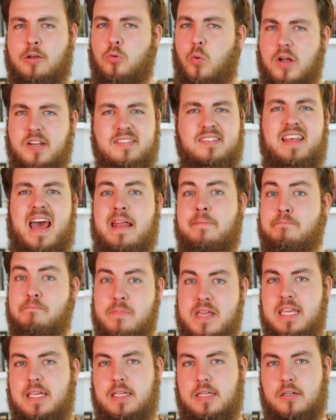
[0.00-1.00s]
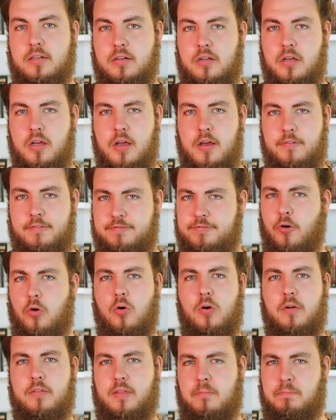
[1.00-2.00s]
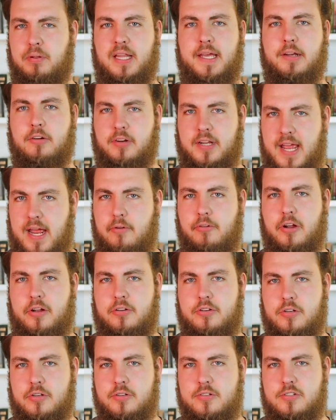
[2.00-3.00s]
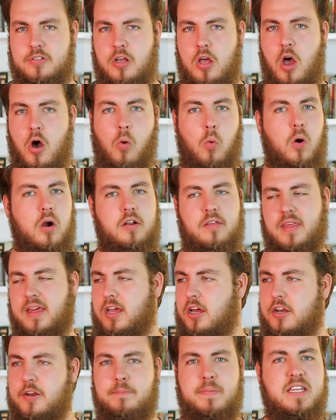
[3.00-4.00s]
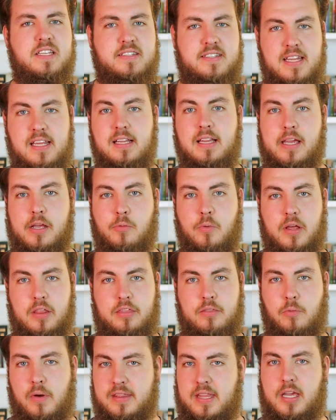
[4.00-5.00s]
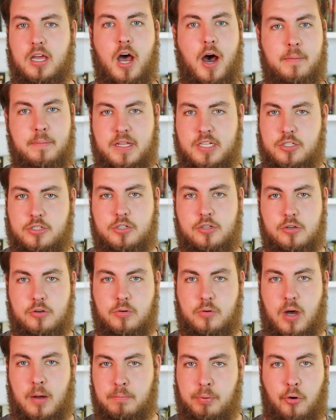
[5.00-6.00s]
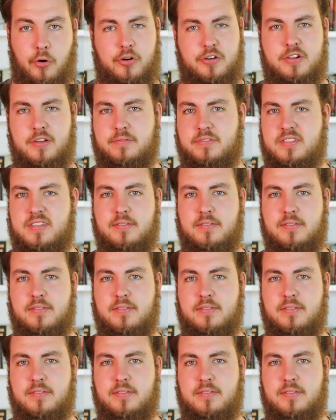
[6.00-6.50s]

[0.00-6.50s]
And what does that mean for the player characters? What are they going to be dealing with when they come into a port of